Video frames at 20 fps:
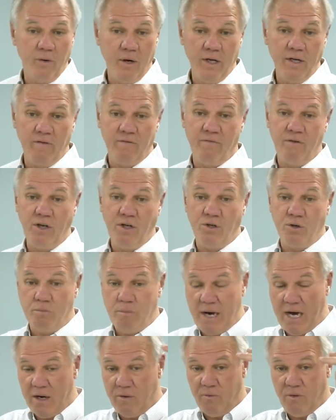Well, you feed
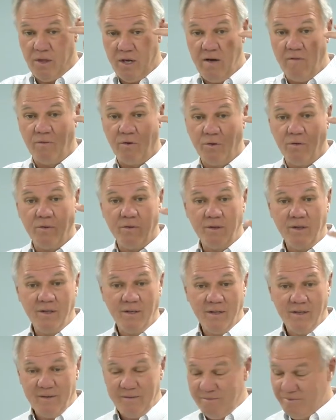your mind with evil,
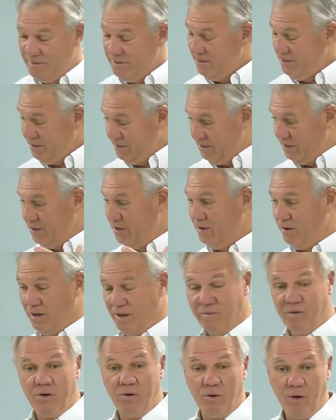you're
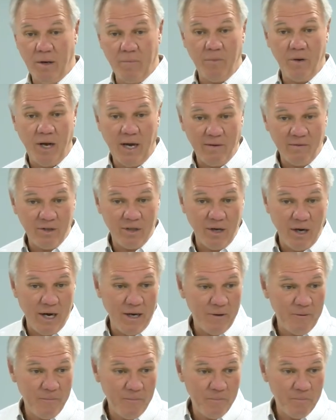going to live a corrupt
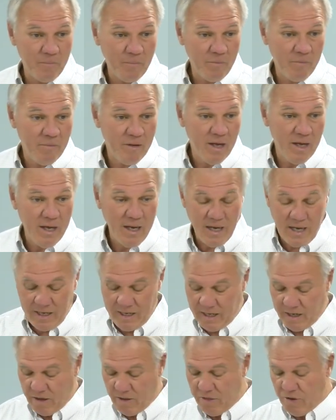lifestyle.
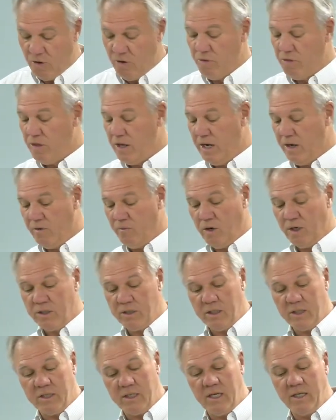And then the third thing
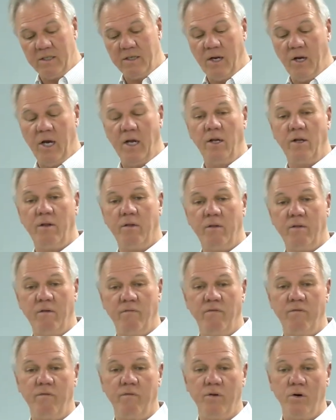was it says, and
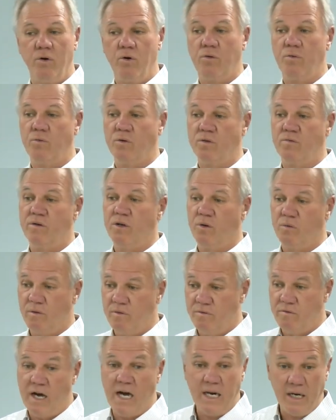the earth was
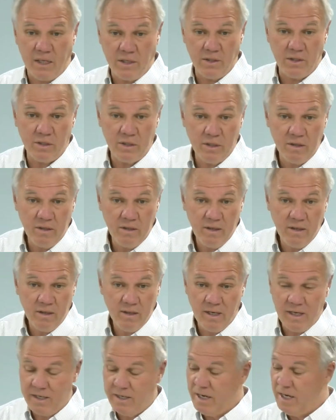filled with violence.
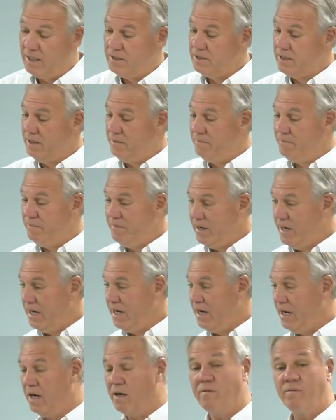And God said,
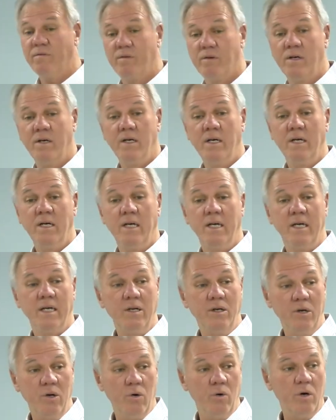enough.
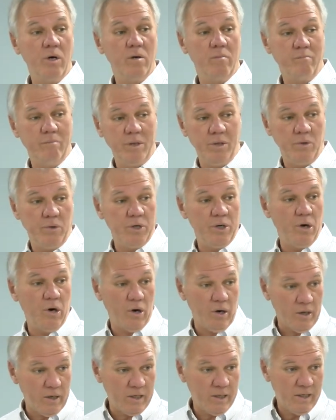Noah, build an
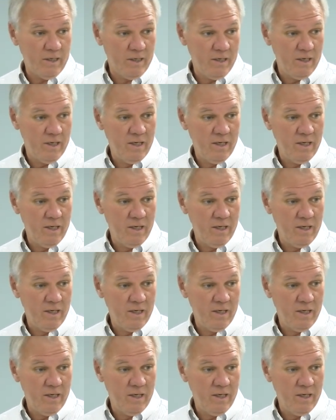ark.